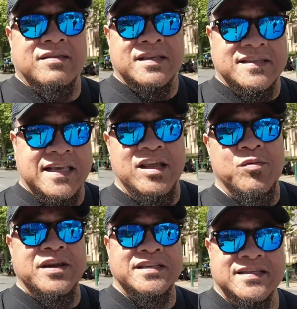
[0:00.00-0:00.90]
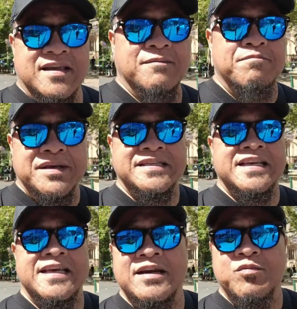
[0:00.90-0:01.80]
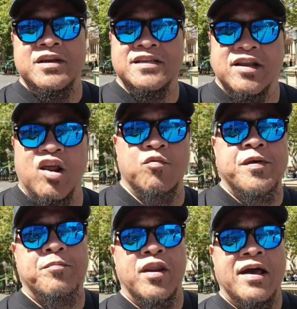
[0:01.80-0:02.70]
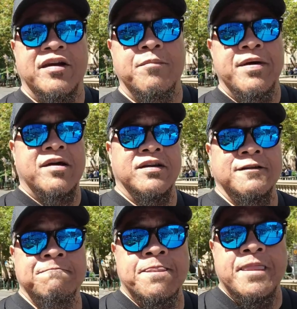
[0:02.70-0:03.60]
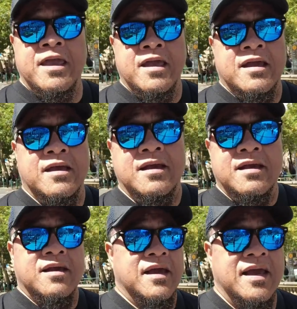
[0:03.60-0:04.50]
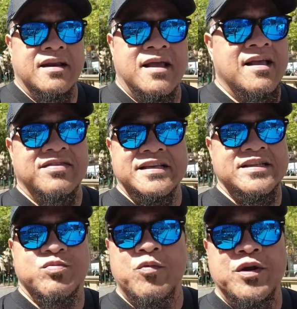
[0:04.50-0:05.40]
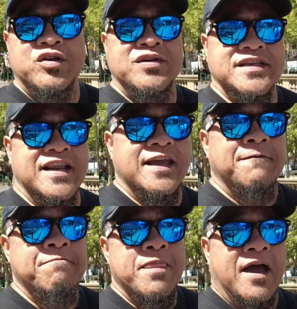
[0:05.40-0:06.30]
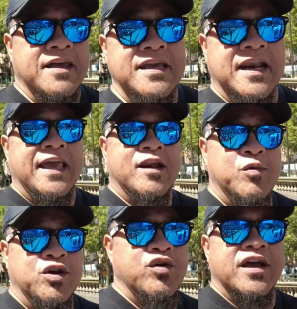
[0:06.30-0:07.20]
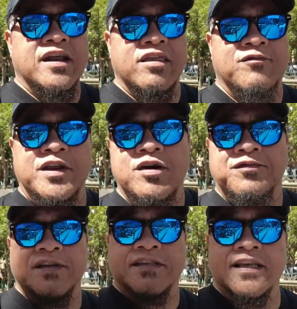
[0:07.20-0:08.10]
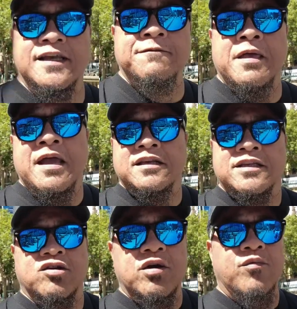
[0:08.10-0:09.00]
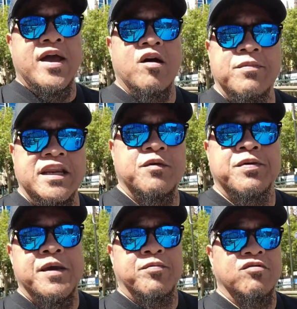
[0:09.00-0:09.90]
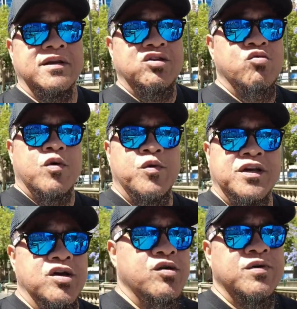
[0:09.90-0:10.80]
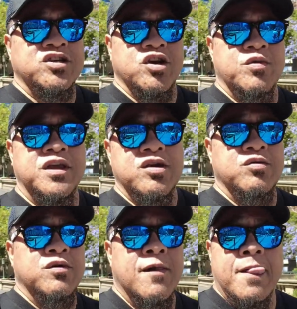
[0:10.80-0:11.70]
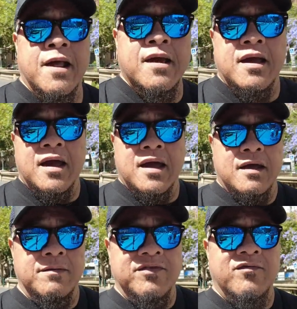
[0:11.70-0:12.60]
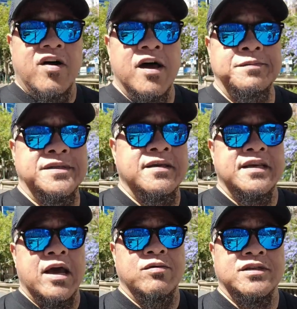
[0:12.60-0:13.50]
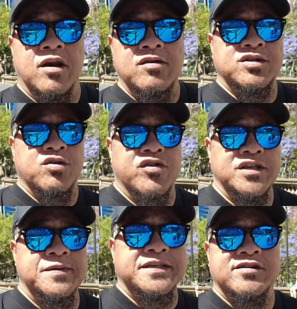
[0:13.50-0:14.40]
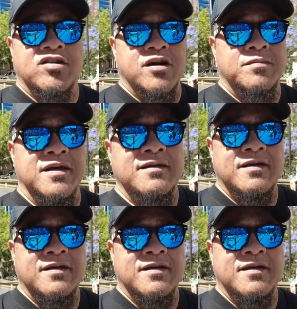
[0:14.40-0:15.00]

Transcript: the city when it's busy and when there's a lot of people out and about. And this is what we're doing today. A year later, we're doing another video of the city, just going around meeting people and do what we do and showing you uh, the vibes. Now it's close to Christmas time.